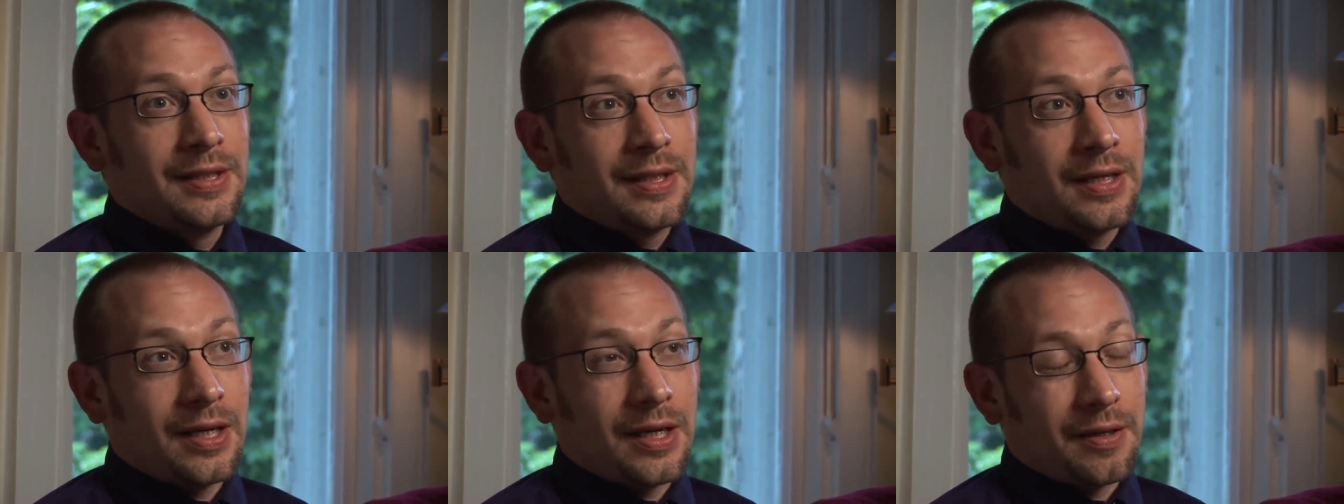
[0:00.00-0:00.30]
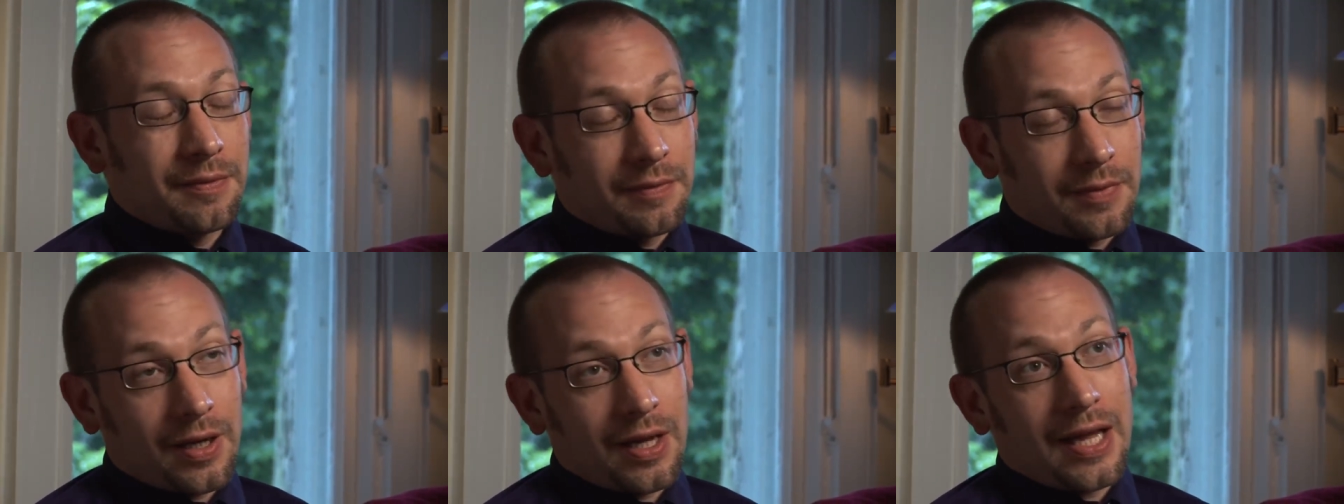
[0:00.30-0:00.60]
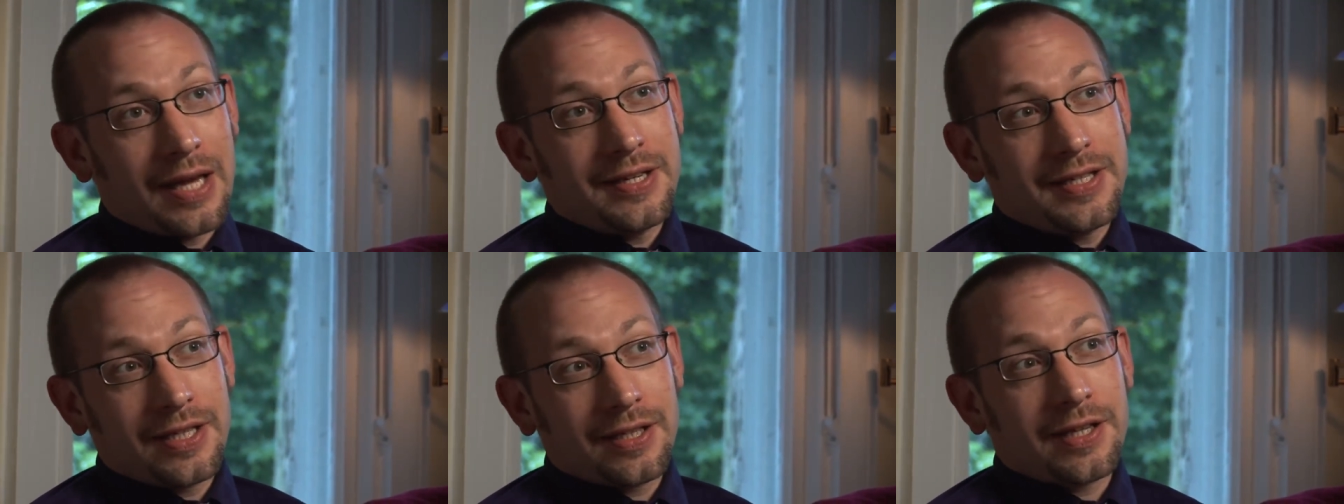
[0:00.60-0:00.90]
Um,
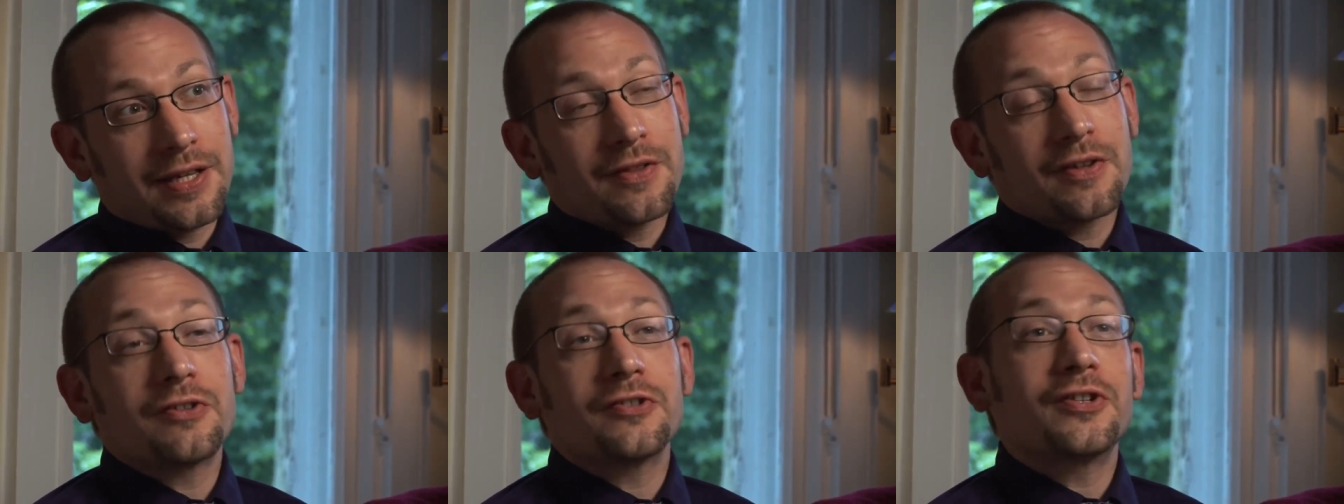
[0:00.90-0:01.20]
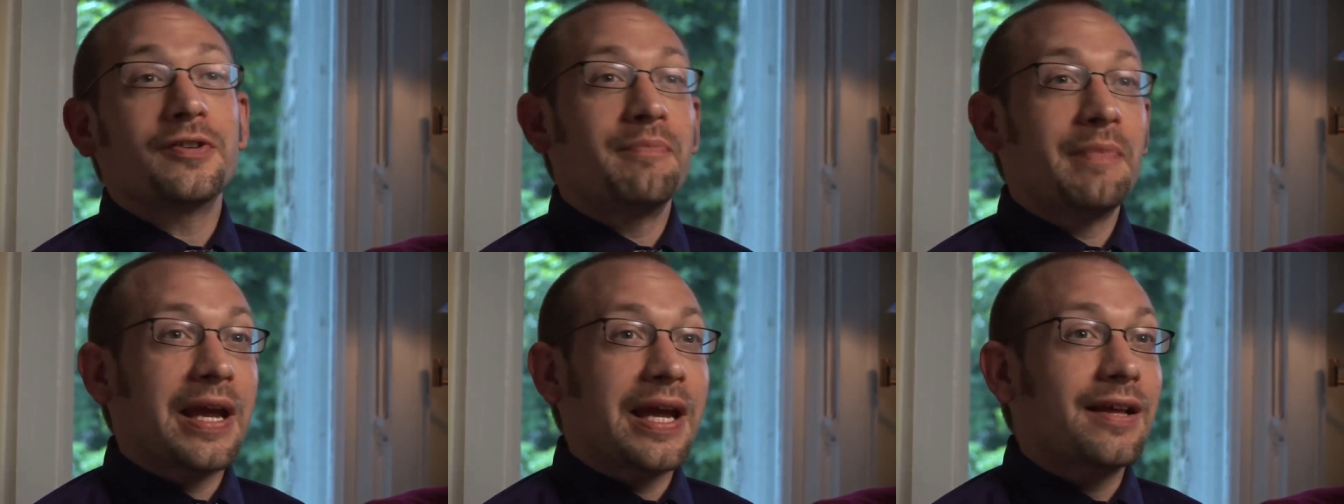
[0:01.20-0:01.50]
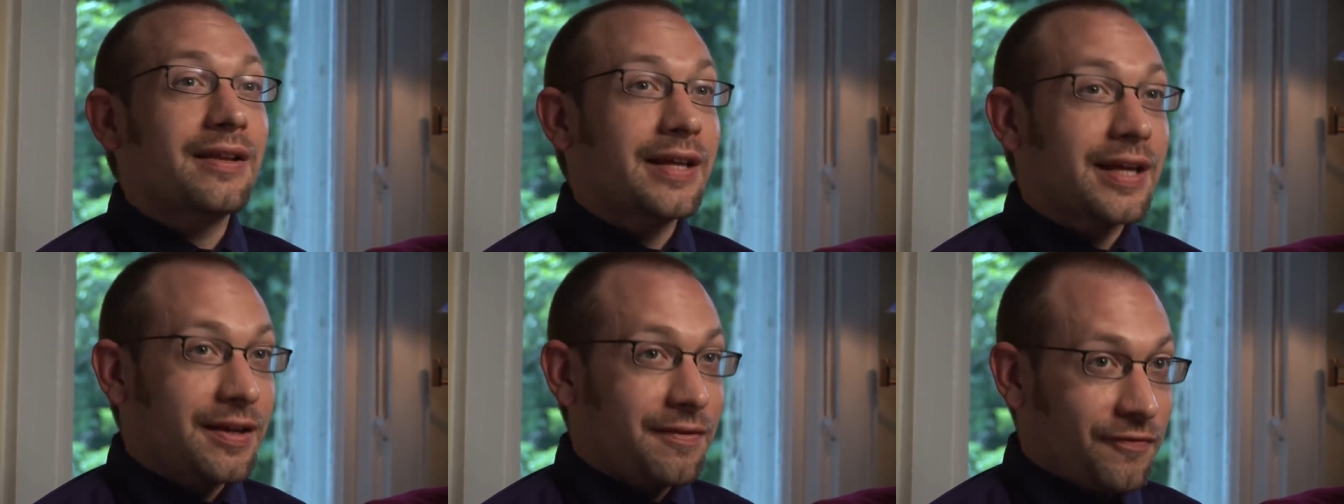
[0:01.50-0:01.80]
ideally, there's a
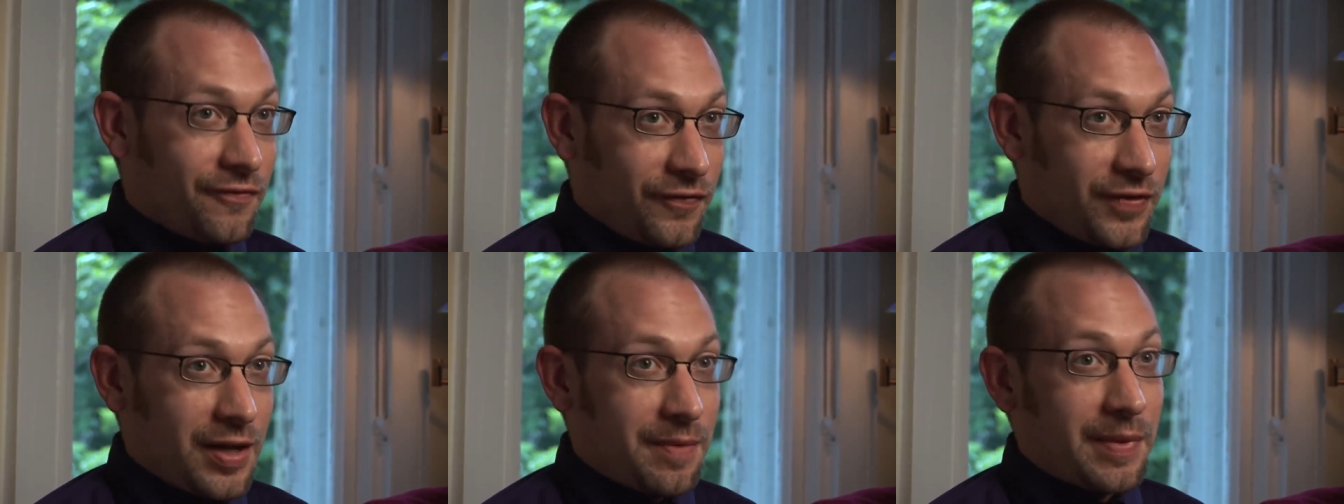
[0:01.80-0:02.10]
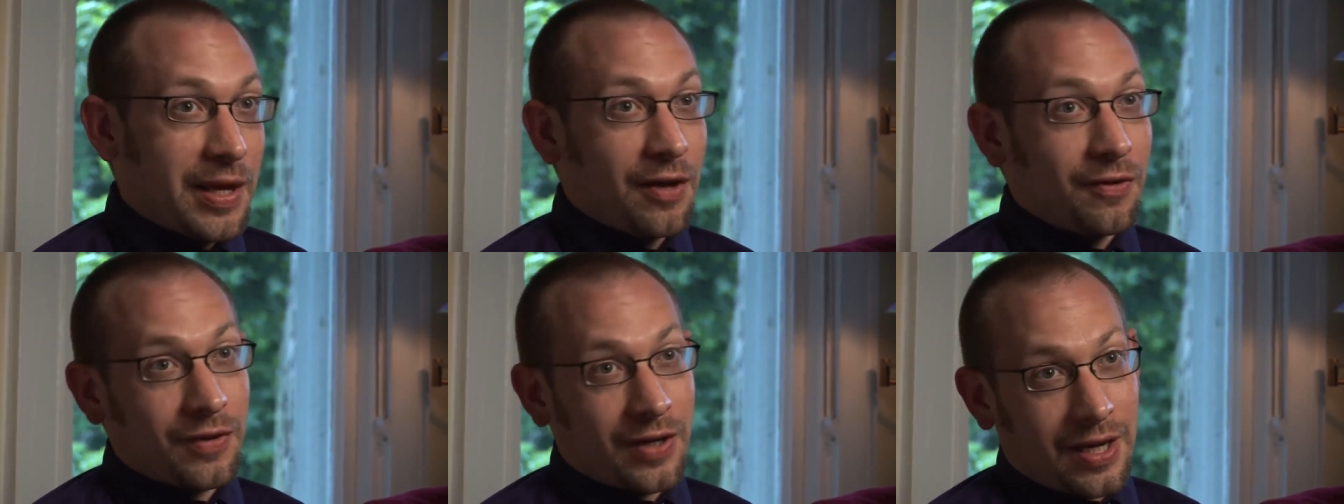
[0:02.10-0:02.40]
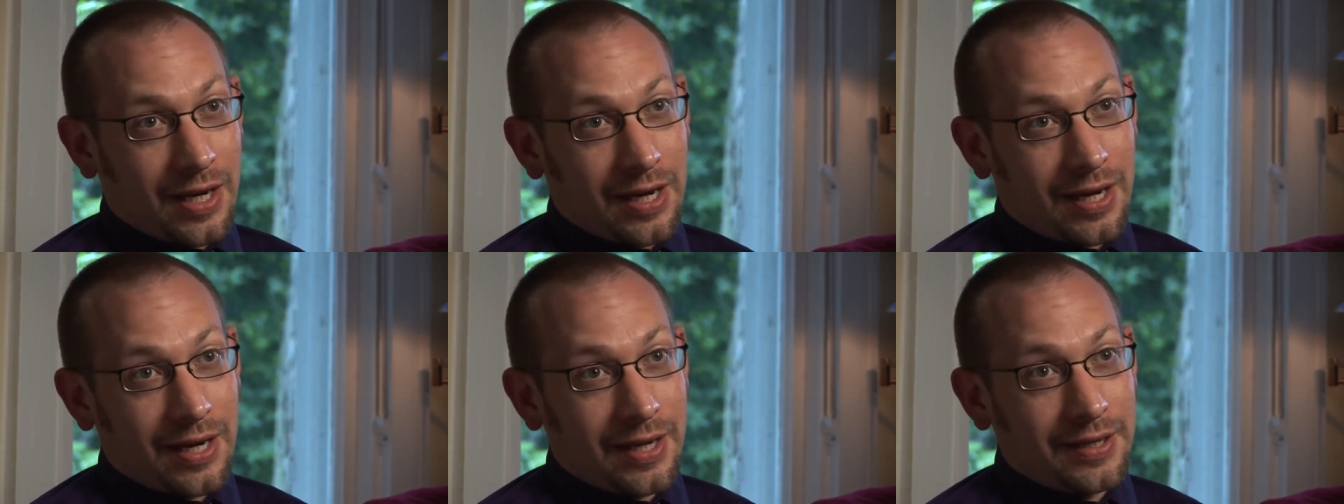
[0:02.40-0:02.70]
male and female
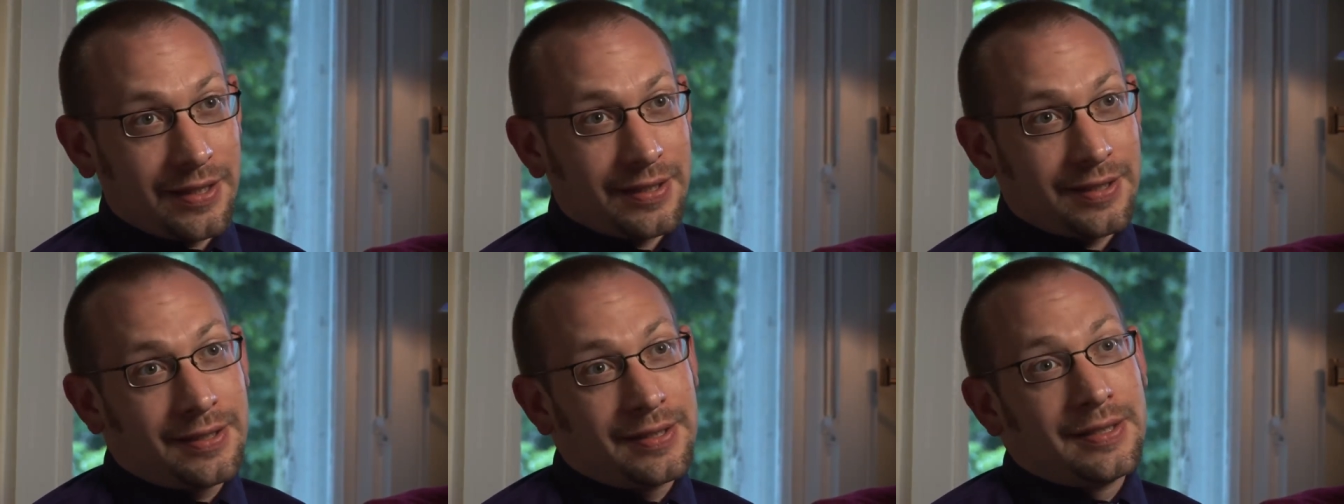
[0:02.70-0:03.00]
guide,